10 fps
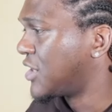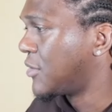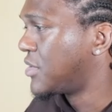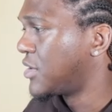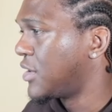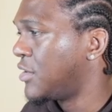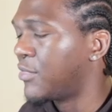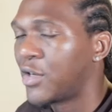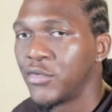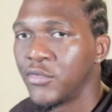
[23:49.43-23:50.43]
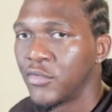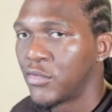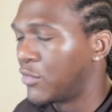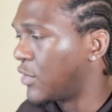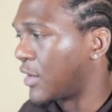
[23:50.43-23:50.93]
accept inbound
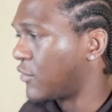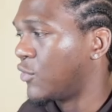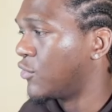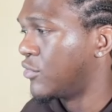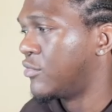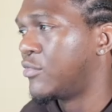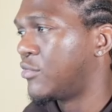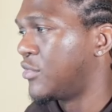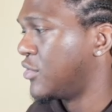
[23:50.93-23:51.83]
like rule,